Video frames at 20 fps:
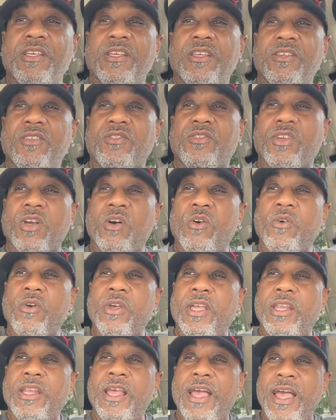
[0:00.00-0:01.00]
So
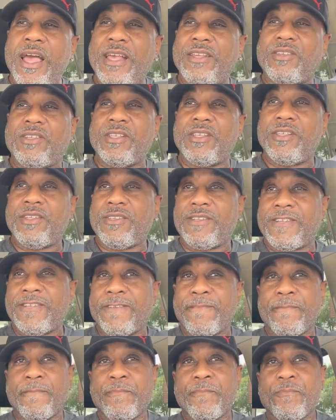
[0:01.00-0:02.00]
in essence,
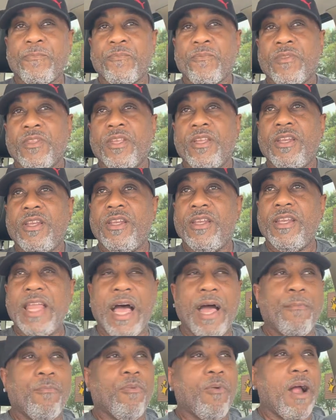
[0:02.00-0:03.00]

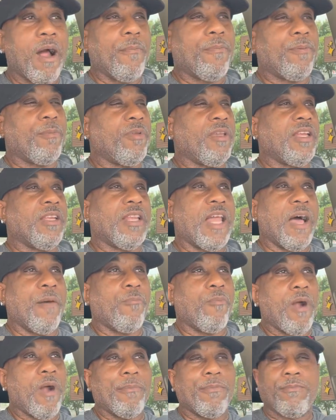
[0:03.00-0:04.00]
not proper being
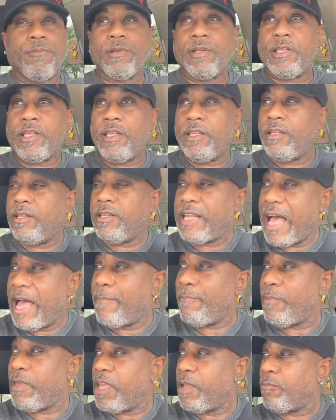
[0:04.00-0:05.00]
not properly
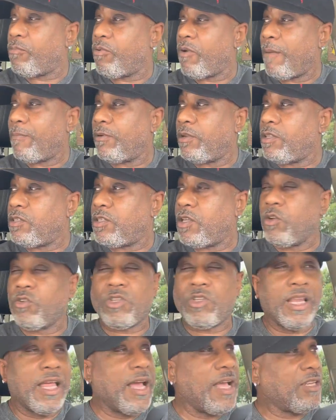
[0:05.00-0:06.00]
not being properly
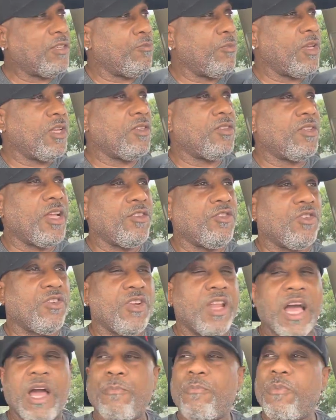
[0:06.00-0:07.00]
socialized means that you're
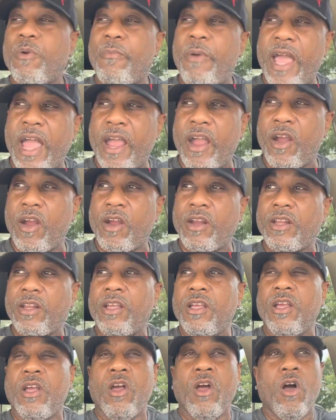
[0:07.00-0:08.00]
not prepared
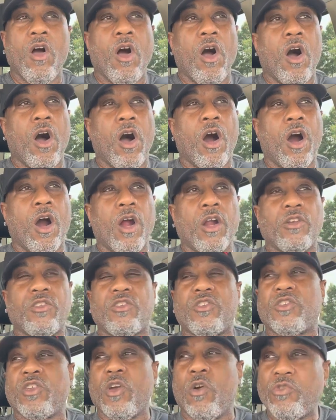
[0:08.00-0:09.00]
or
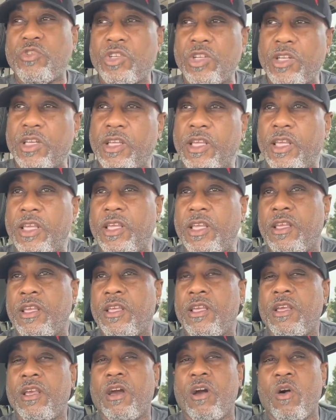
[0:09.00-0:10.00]
socially
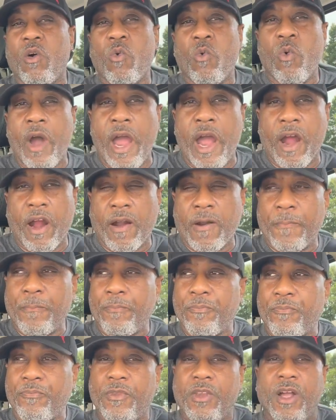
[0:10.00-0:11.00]
aware.
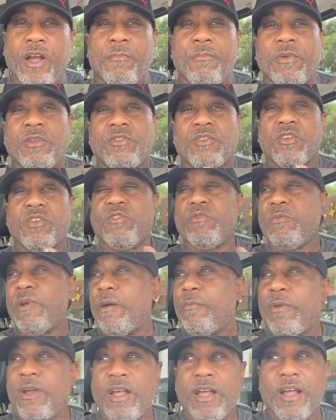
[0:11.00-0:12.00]
I'm excuse me,
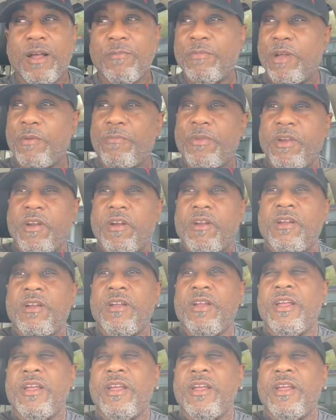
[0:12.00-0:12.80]
I'm, I'm up here.